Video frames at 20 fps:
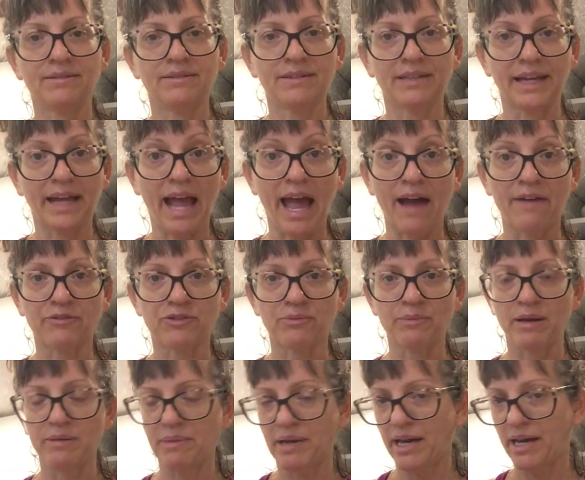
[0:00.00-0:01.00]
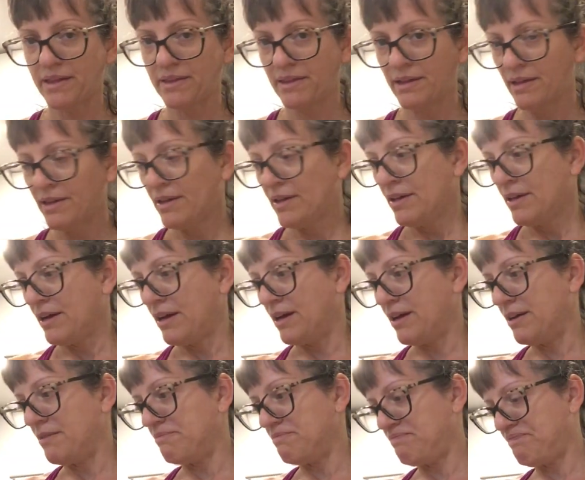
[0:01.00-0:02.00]
like after my bath,
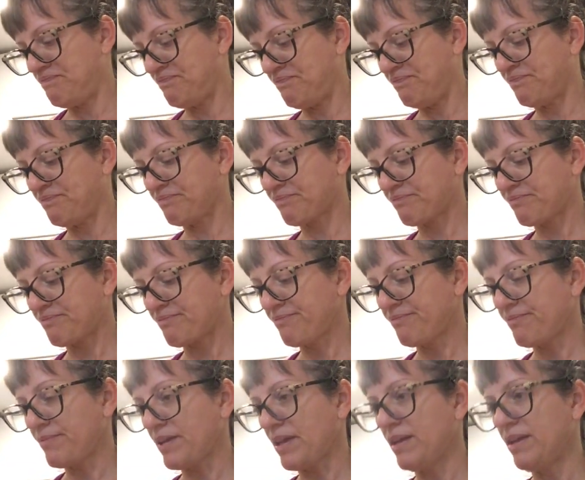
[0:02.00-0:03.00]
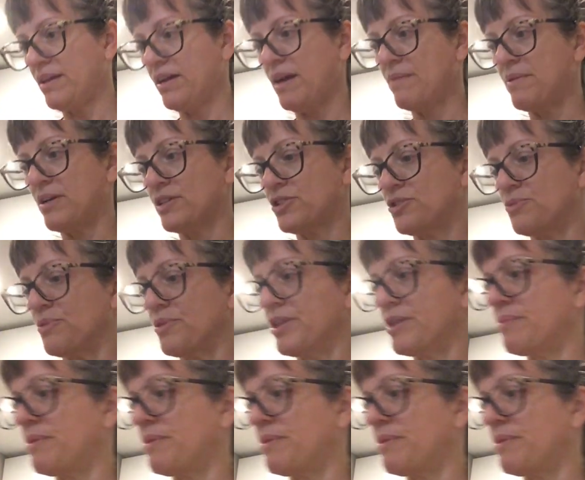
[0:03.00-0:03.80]
I'm not too worried